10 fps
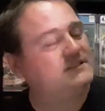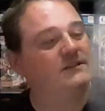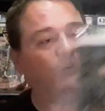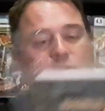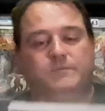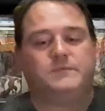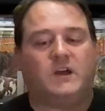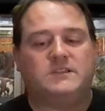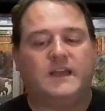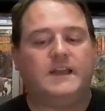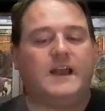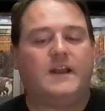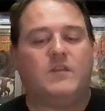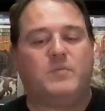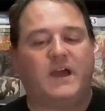Look, I'll take it out
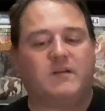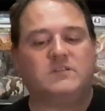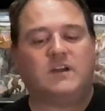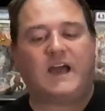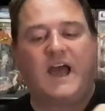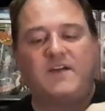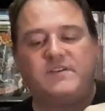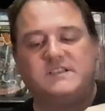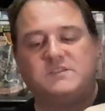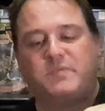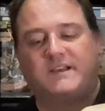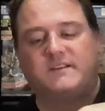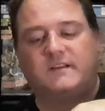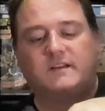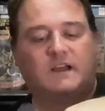of the bag because I have
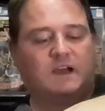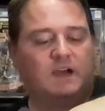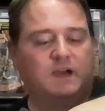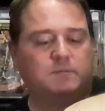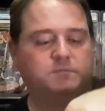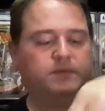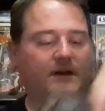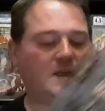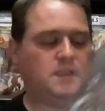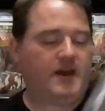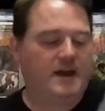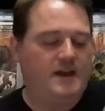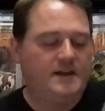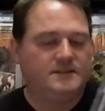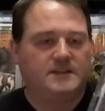inspected it. There
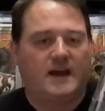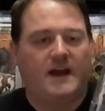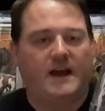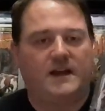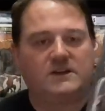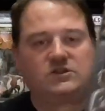is a